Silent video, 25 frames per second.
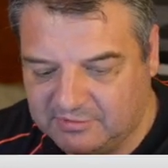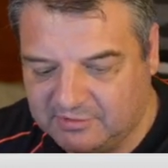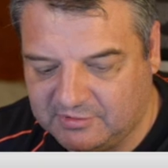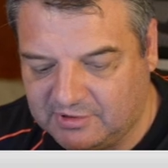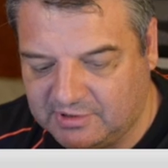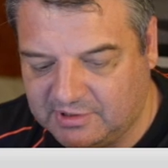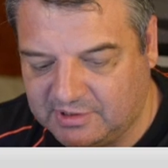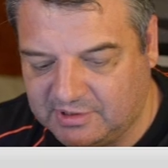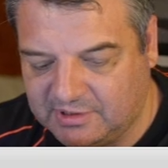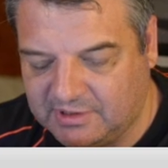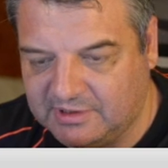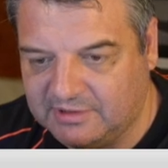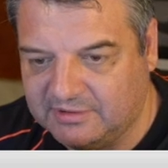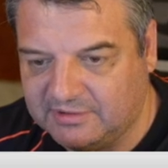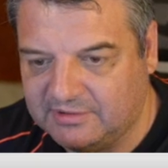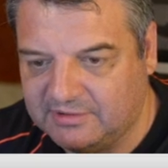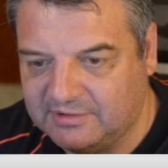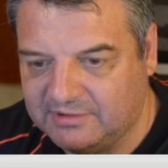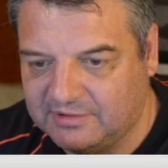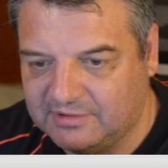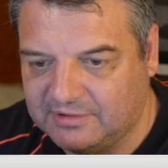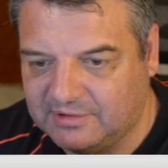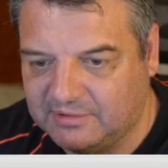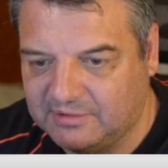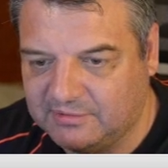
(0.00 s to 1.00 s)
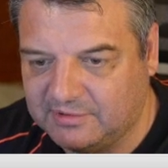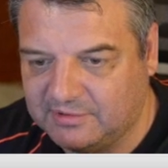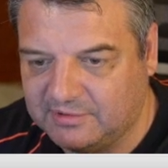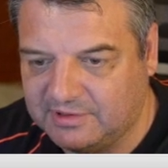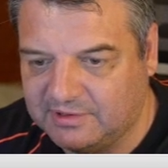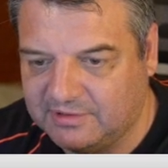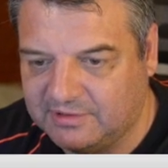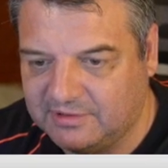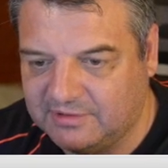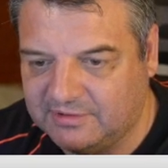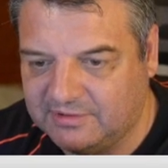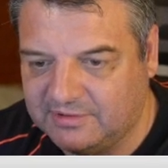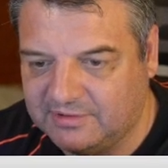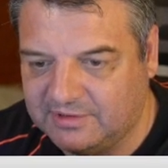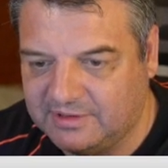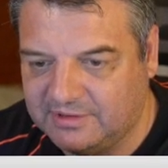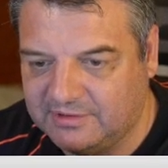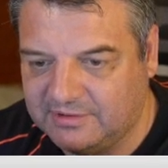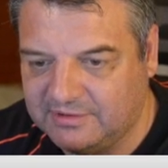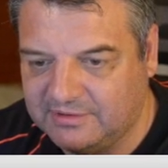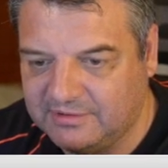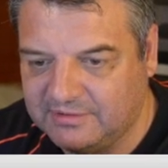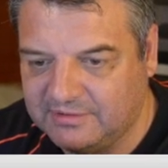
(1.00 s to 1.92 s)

Sorry guys, just double click on this again.